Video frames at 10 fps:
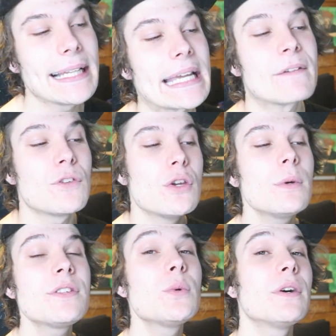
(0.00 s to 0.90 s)
like if
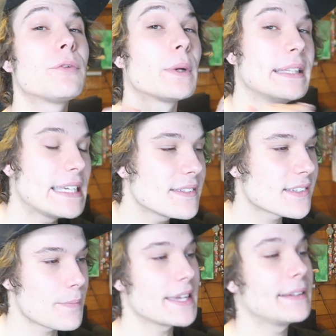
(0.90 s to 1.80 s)
you were to have
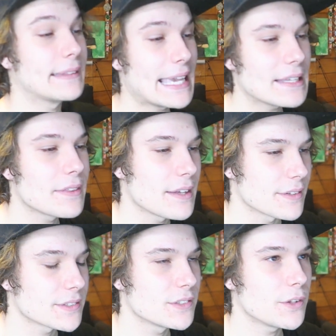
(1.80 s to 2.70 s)
released something like
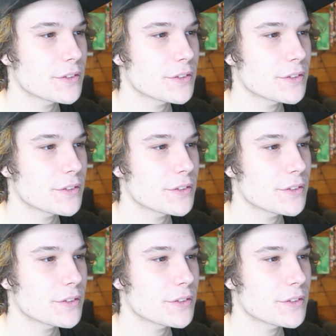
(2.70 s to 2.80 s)
this,